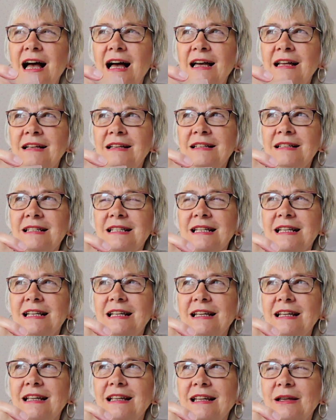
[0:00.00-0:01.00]
and
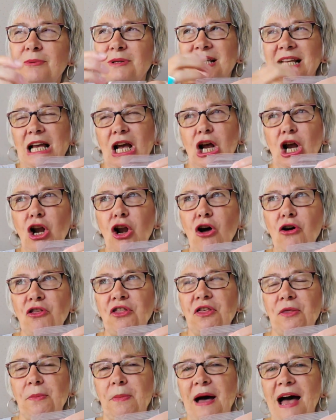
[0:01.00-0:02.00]
it was a
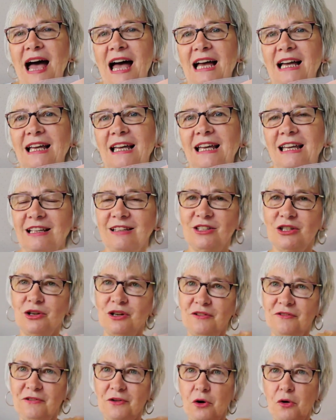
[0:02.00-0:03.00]
cloth bag,
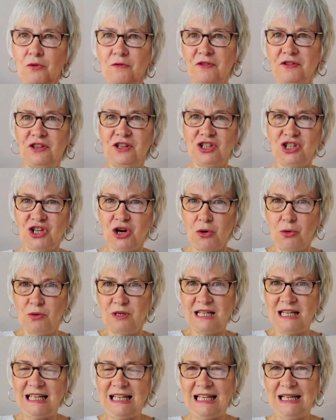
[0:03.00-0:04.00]
sort of over the
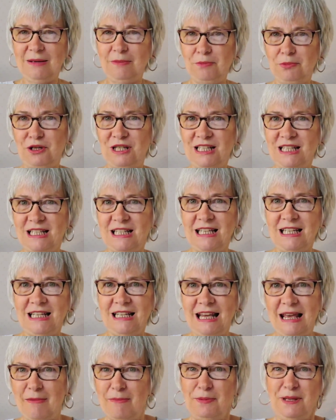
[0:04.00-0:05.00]
shoulder, little
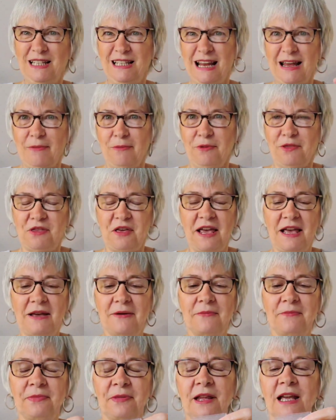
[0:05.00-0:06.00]
pretty hippie type
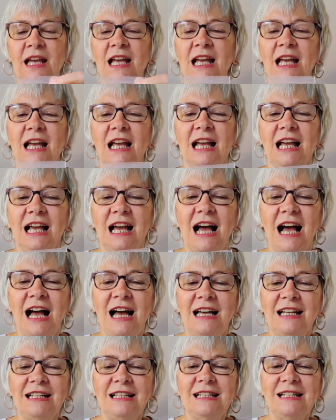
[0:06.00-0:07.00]
thing,
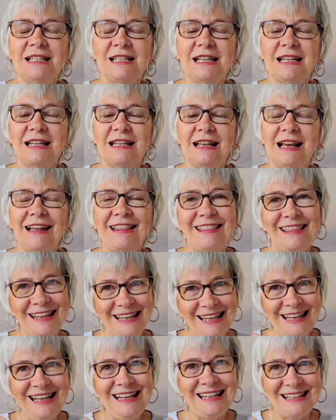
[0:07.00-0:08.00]
and I
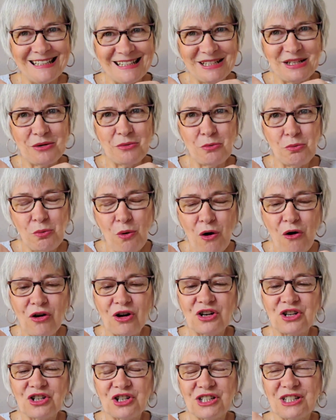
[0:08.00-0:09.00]
think it needed a
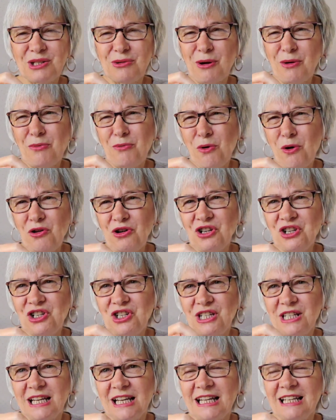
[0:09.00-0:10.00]
wash, so I
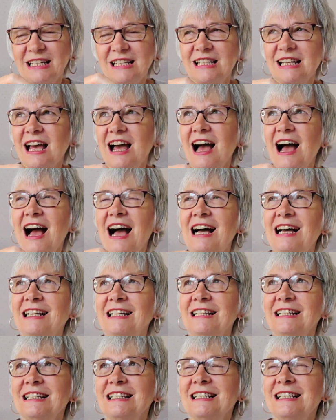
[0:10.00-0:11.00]
washed it,
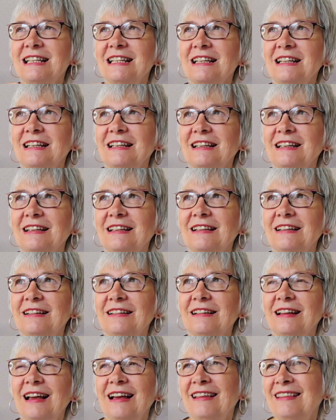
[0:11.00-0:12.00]
and
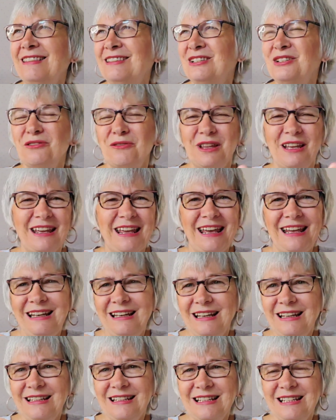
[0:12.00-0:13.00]
I don't know, the
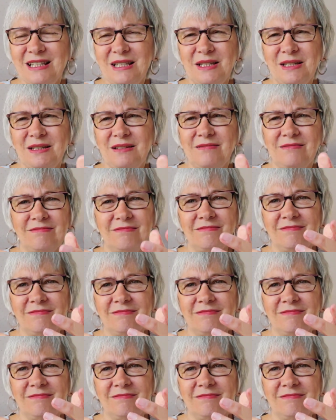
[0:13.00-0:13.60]
colours,